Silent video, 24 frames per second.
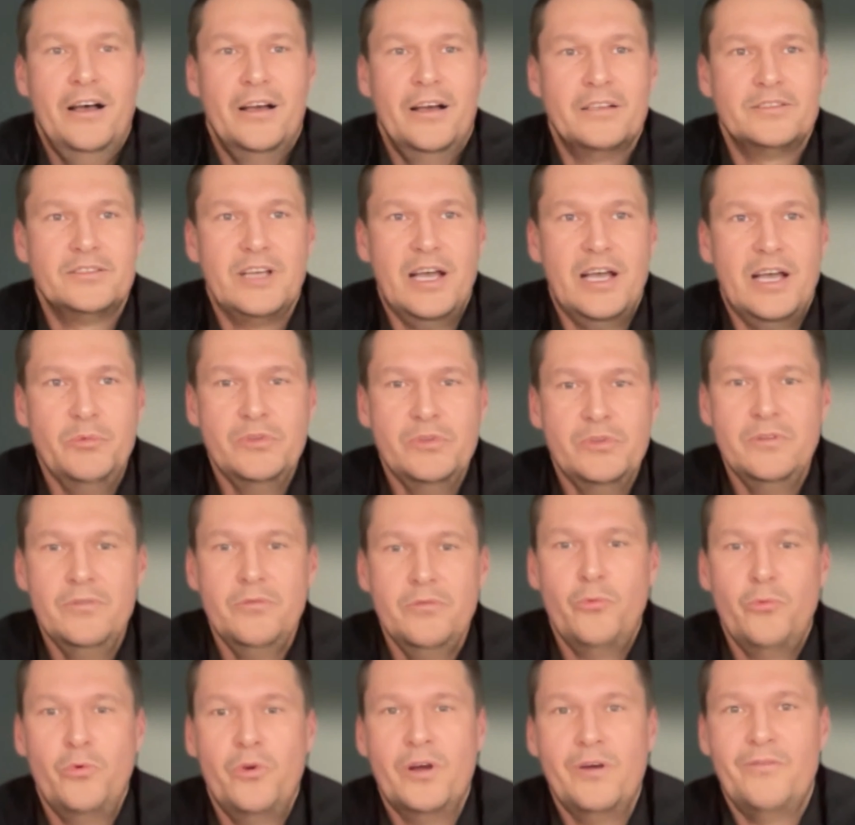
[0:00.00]
Simon,
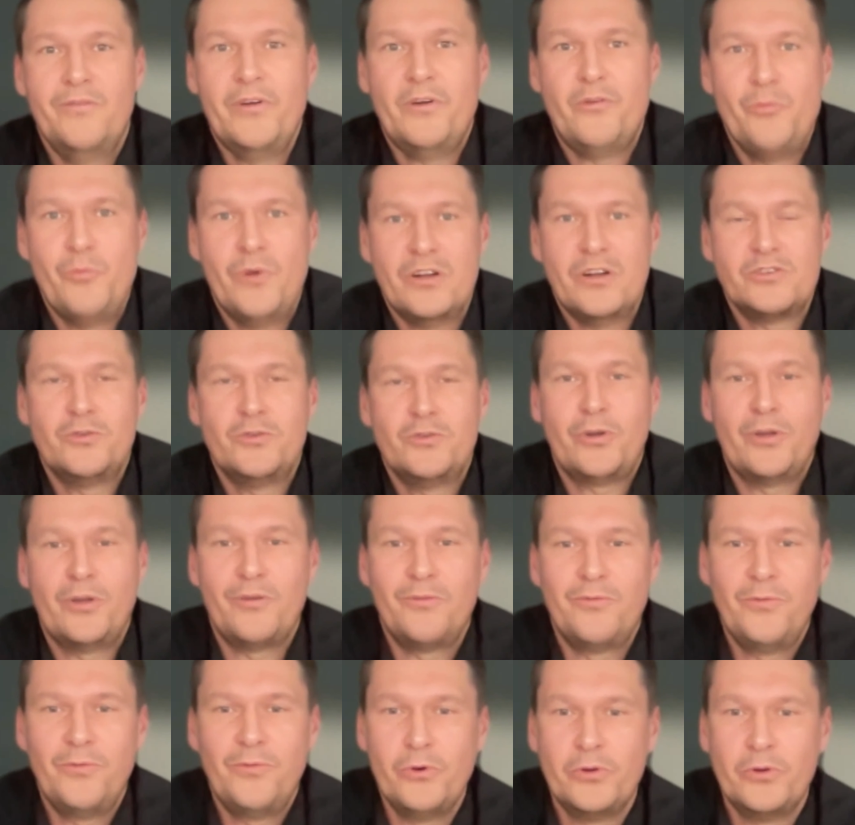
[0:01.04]
we are very much looking
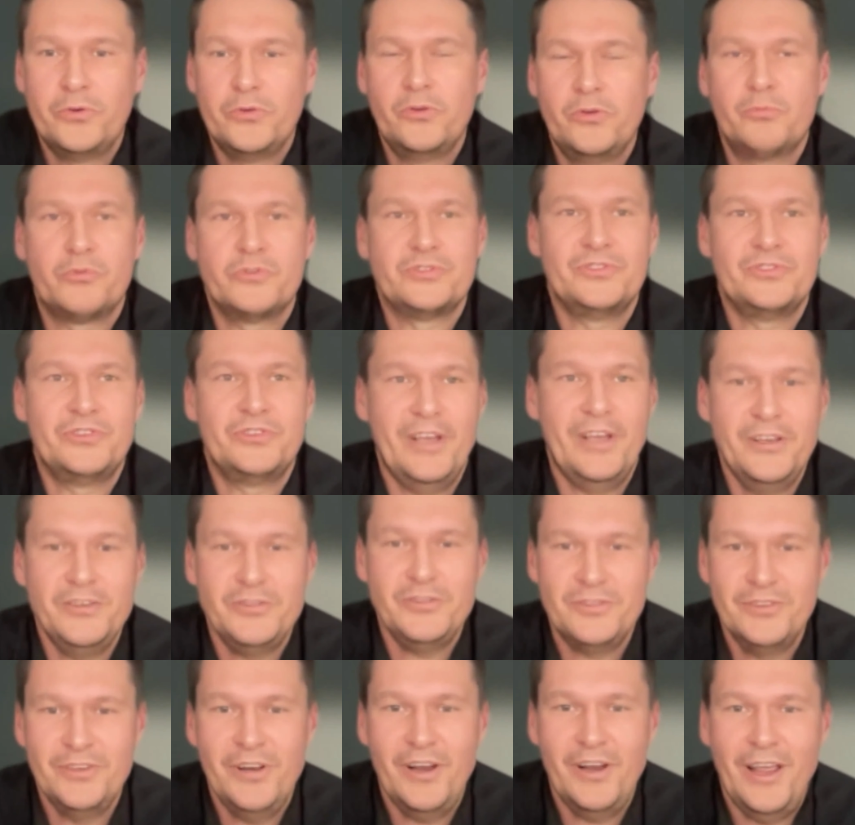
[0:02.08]
forward to your
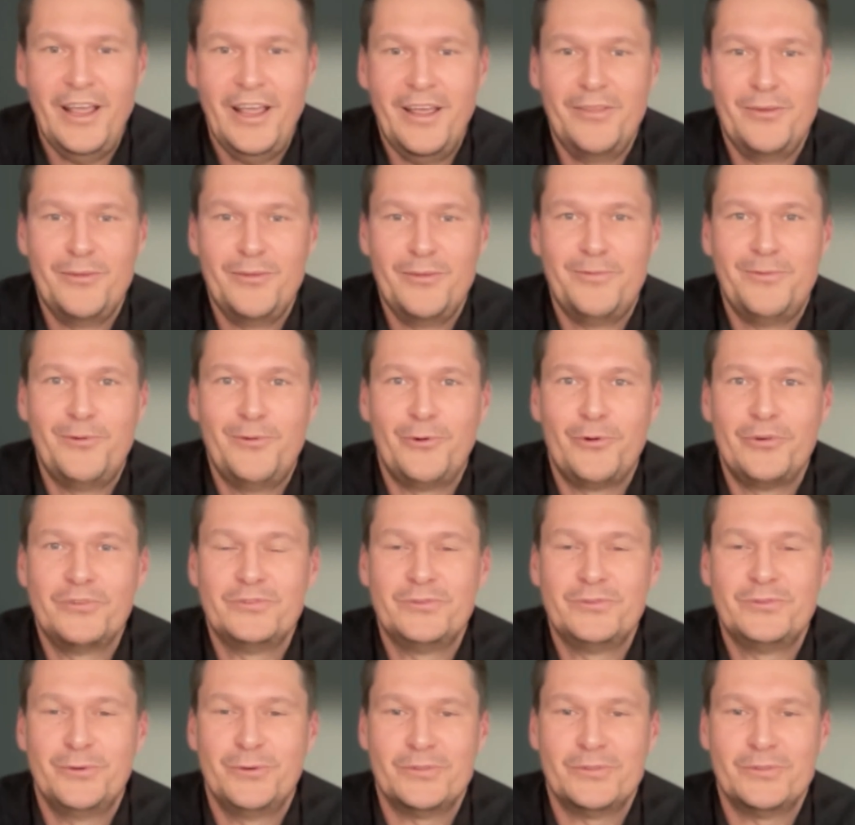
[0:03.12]
presentation, and the floor is
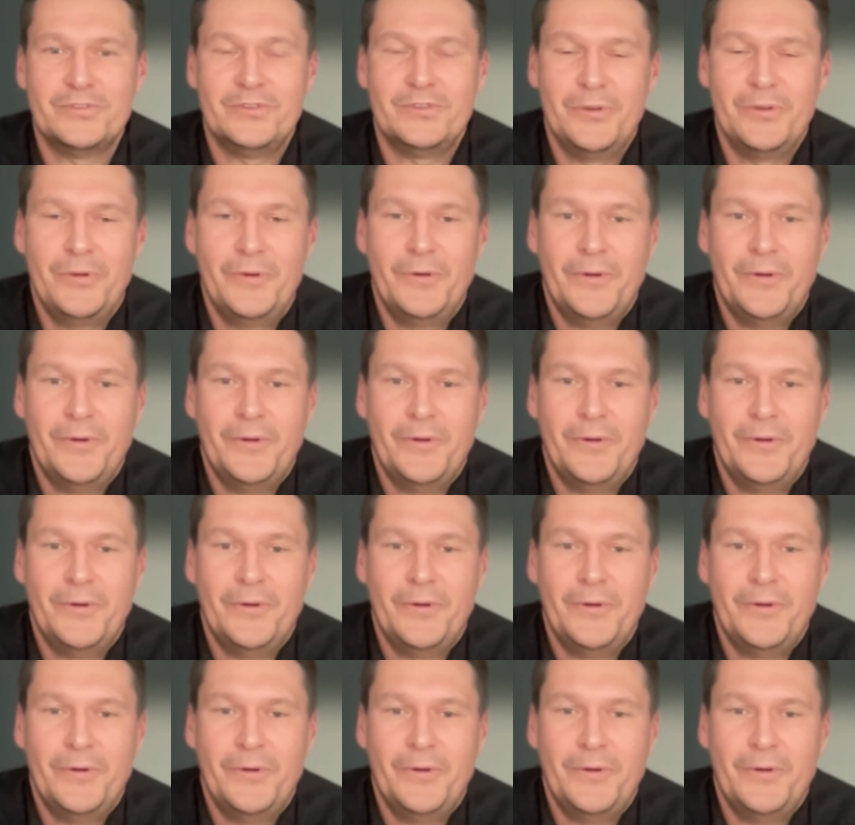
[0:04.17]
yours.